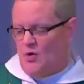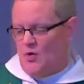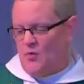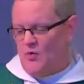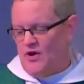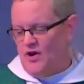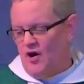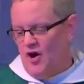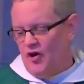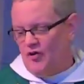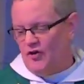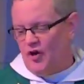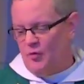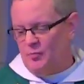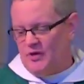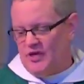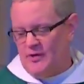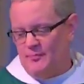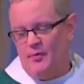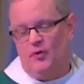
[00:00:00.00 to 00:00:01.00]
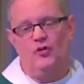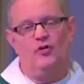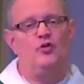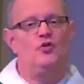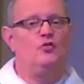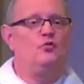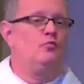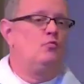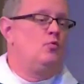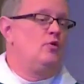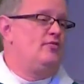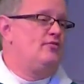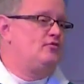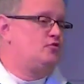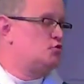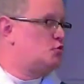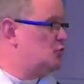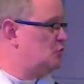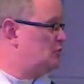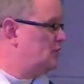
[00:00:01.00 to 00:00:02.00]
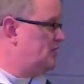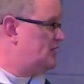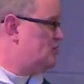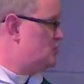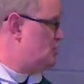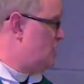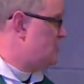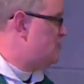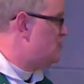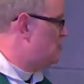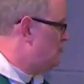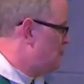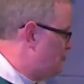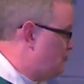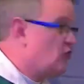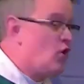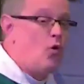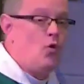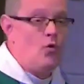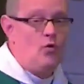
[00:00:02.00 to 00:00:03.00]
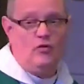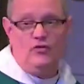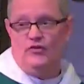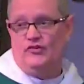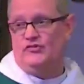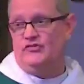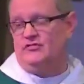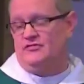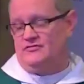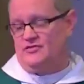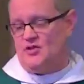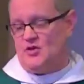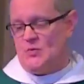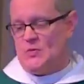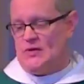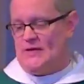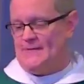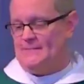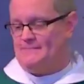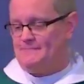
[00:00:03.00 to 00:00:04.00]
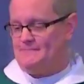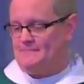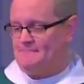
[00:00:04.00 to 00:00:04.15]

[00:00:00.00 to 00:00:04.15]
We all know people with truly gentle souls, don't we?